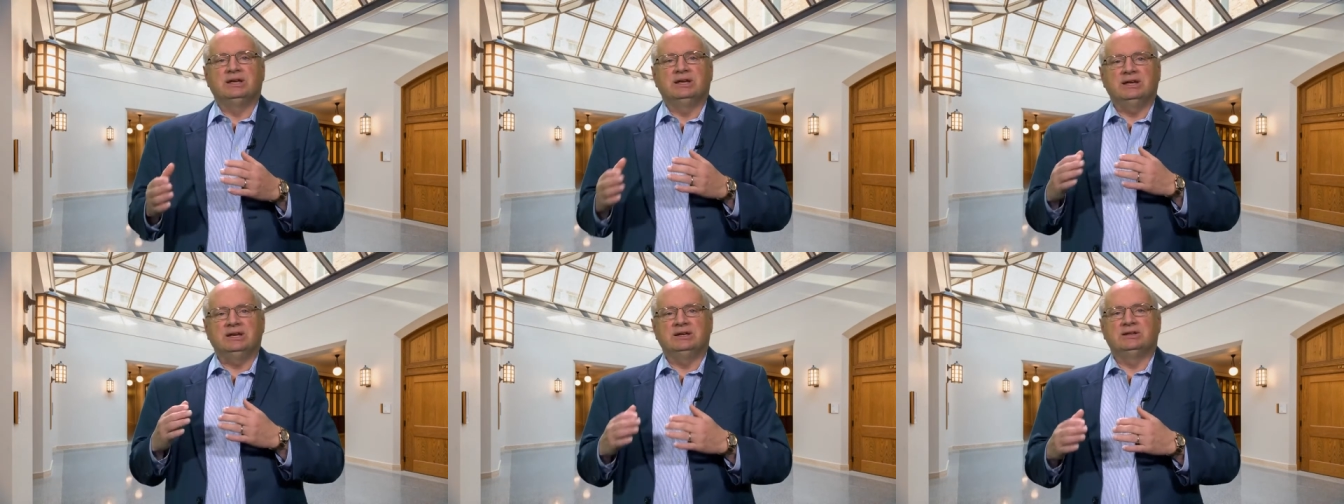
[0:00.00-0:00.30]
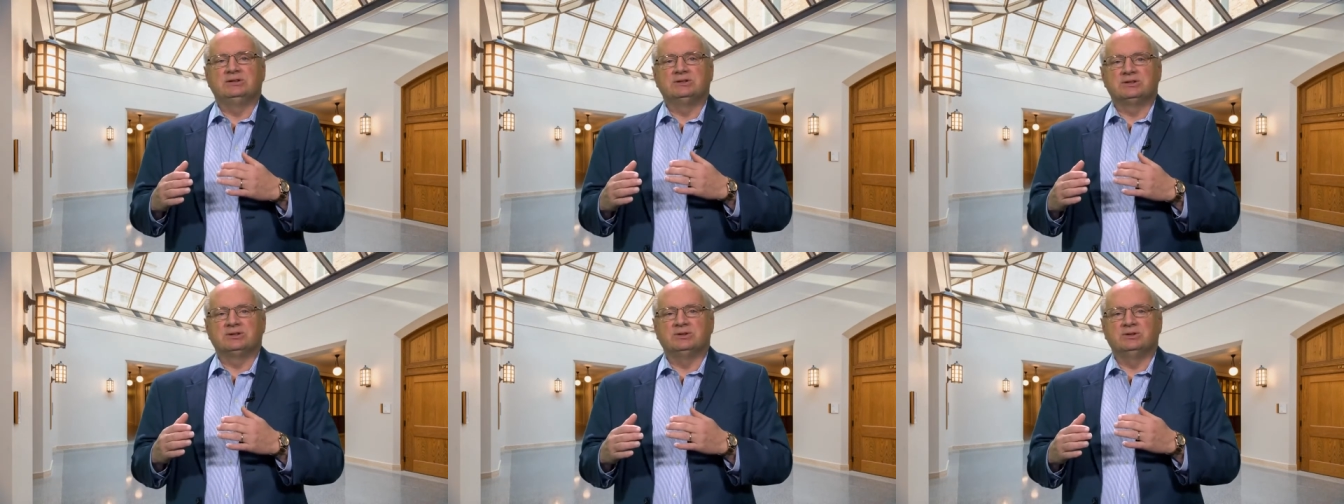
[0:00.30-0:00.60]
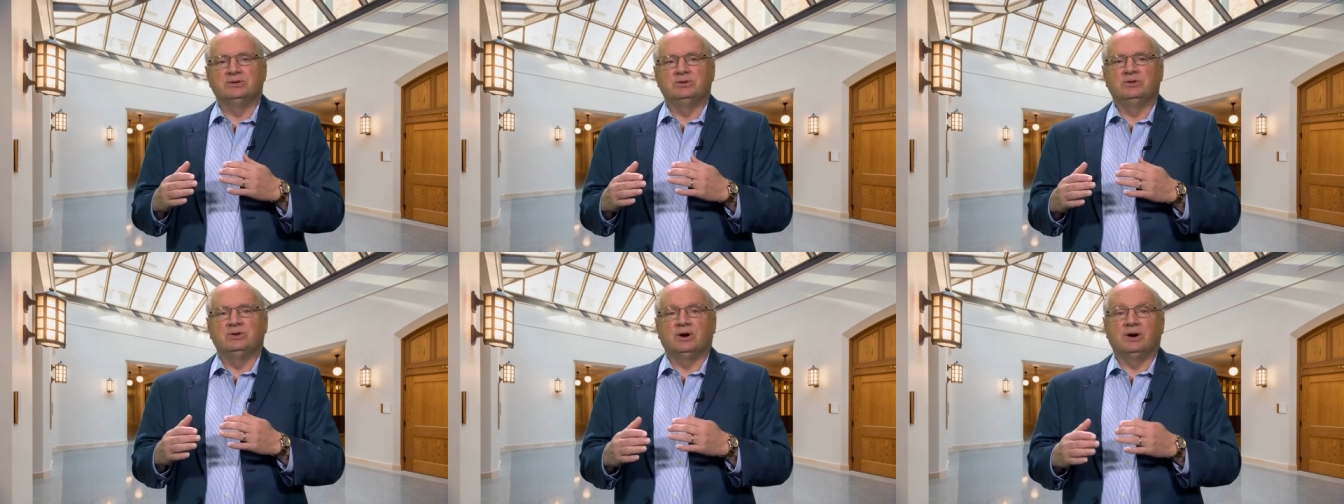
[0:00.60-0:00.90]

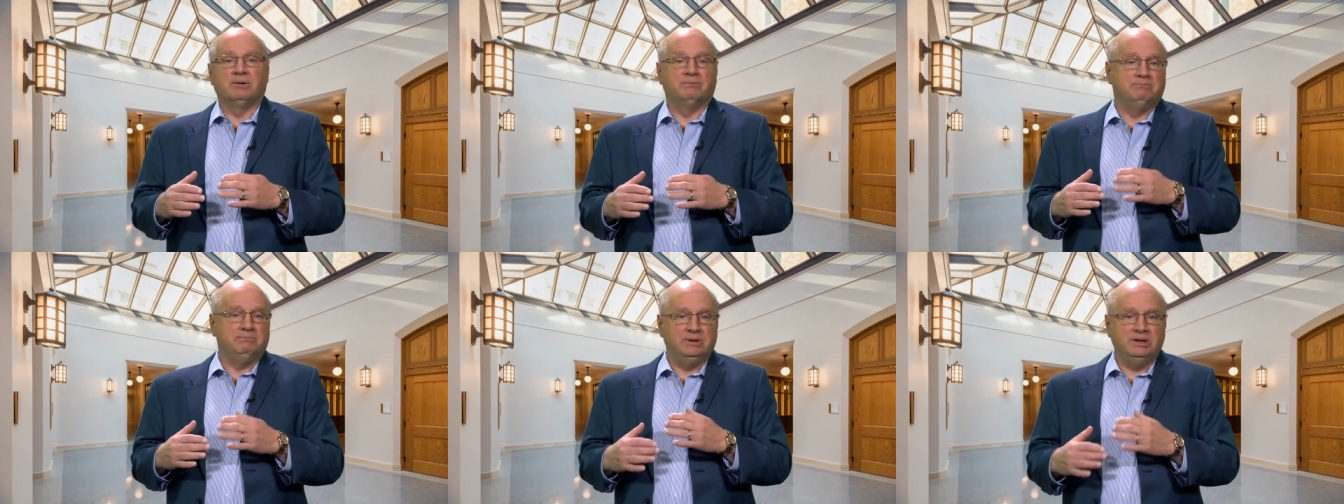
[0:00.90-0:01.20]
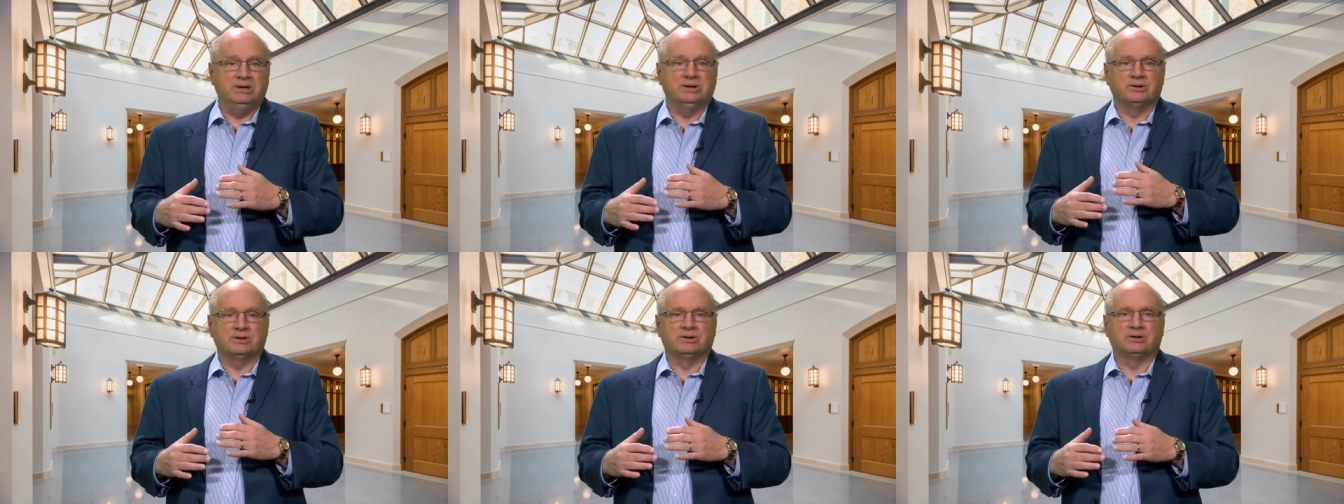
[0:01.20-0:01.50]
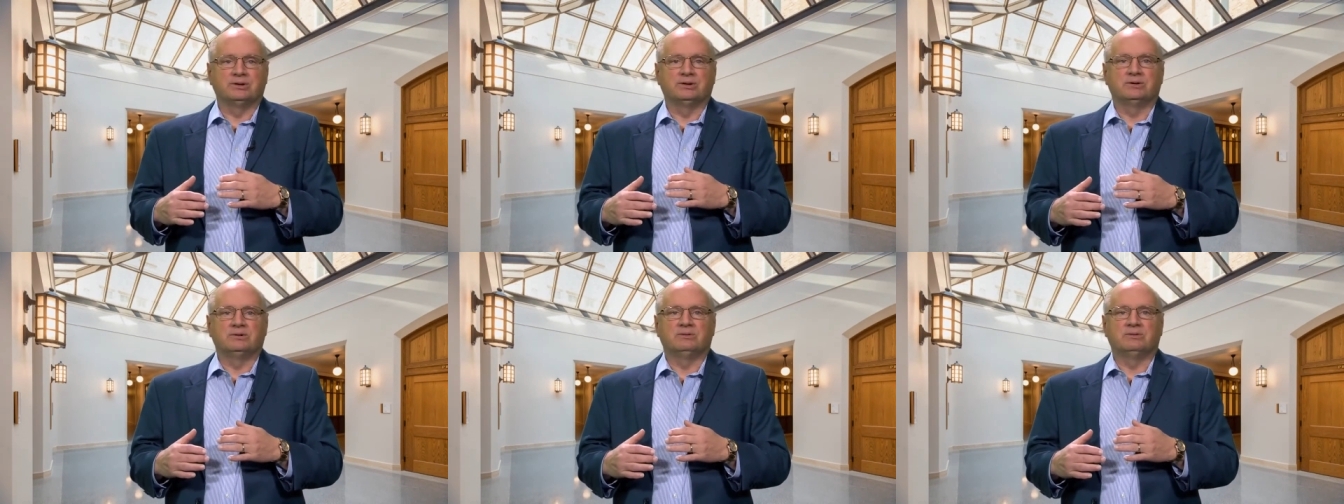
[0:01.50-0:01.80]
into a
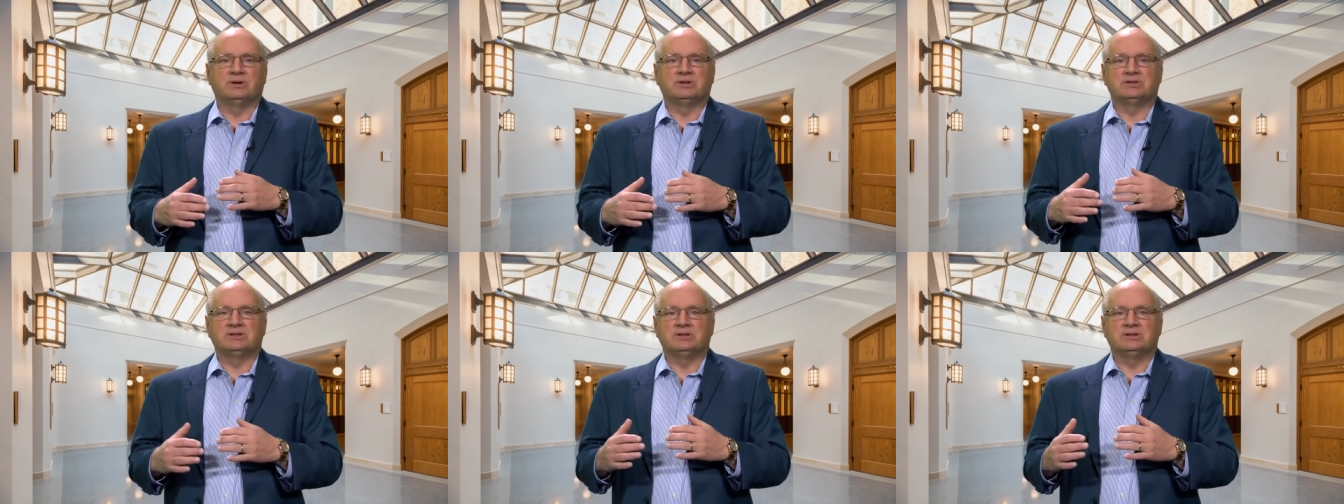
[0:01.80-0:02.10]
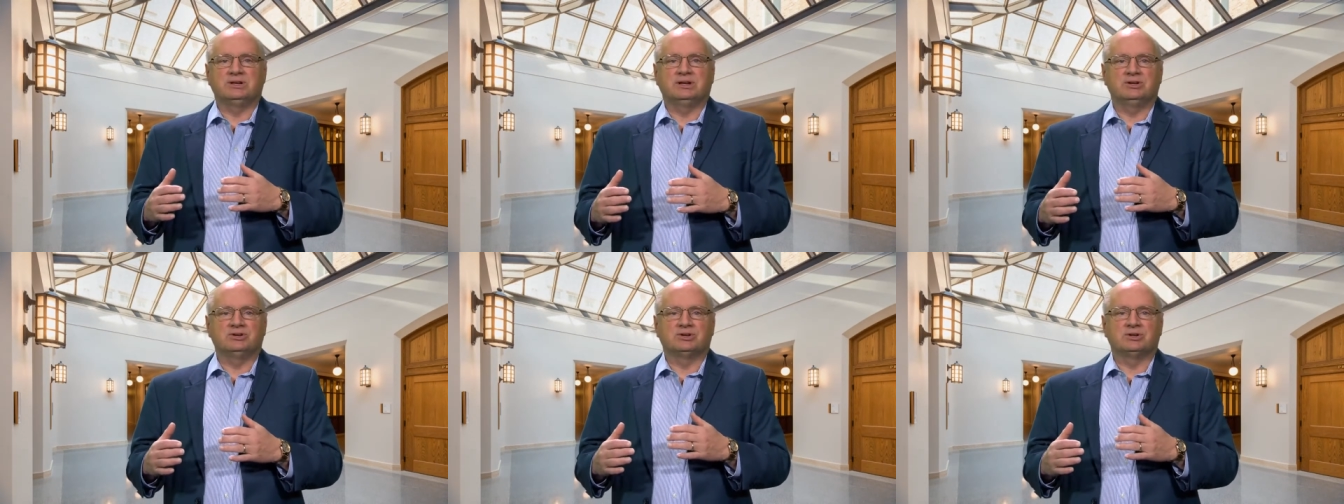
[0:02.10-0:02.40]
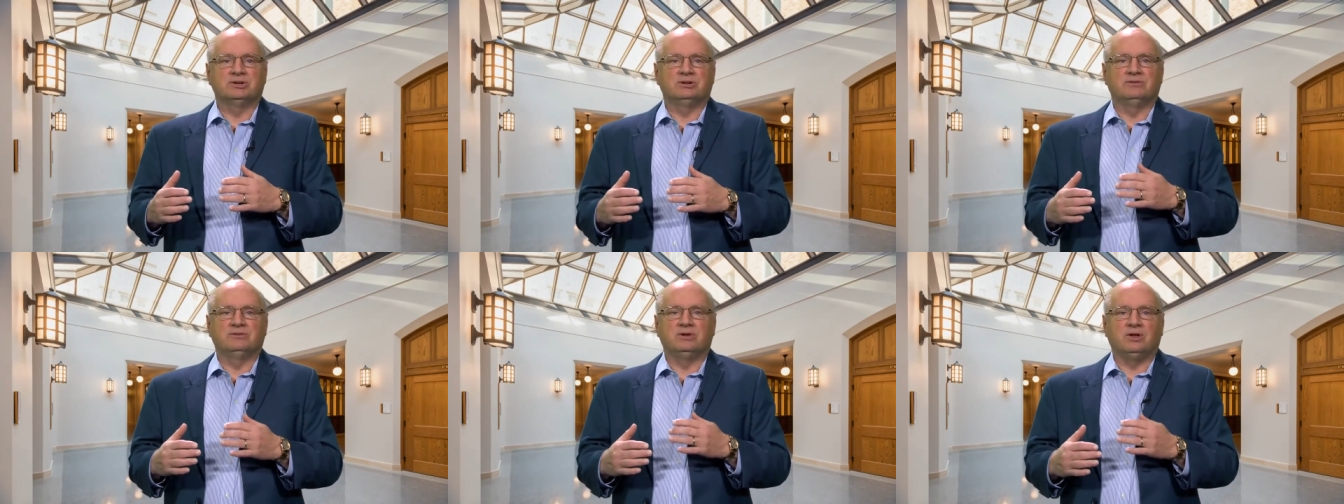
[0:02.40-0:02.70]
mere
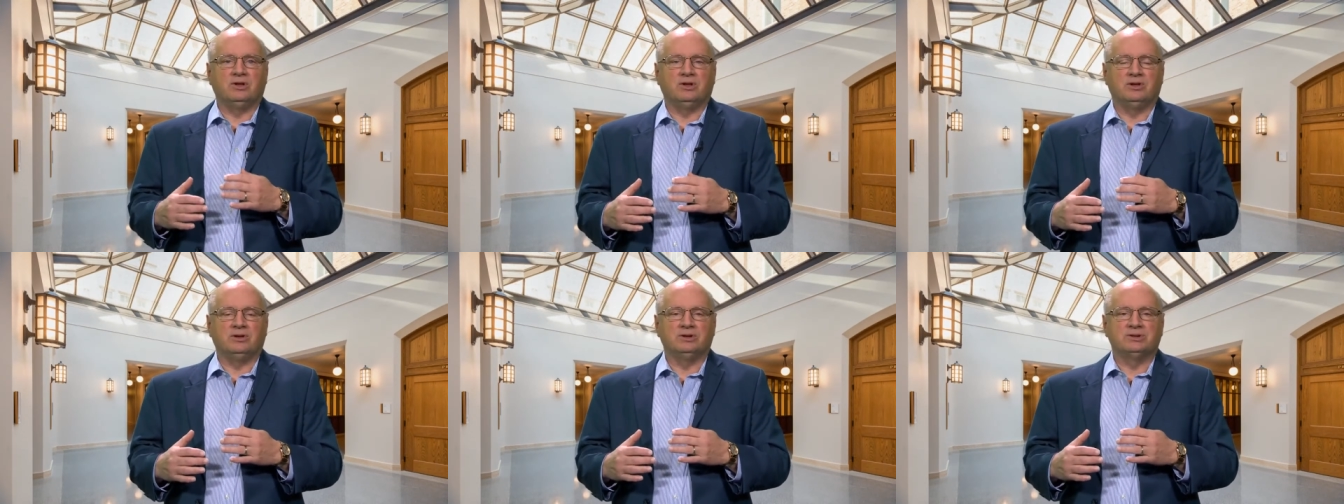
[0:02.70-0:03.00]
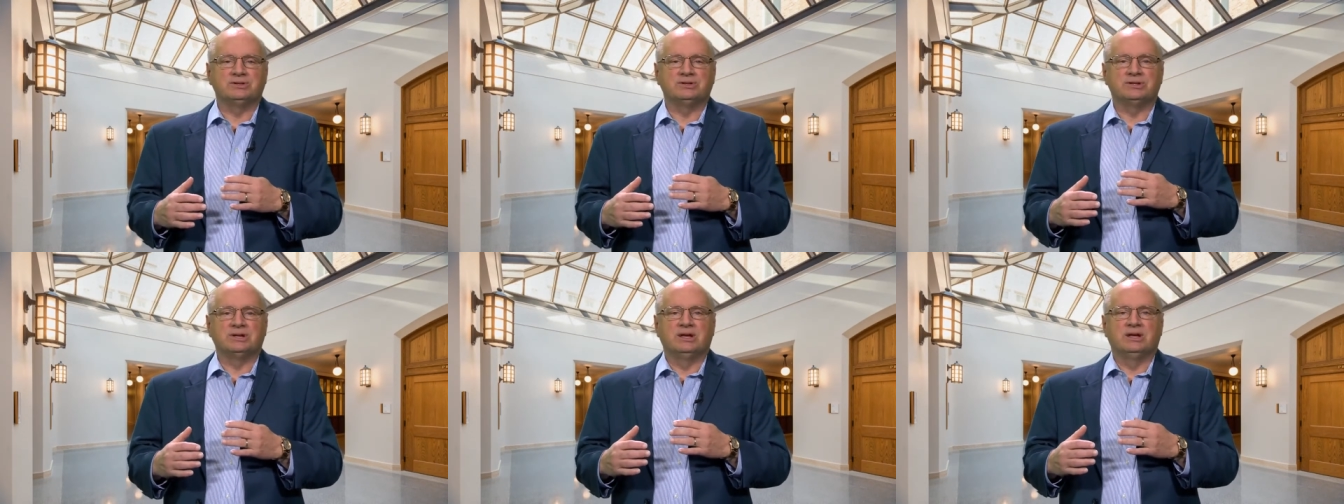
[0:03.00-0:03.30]
recitation of laws,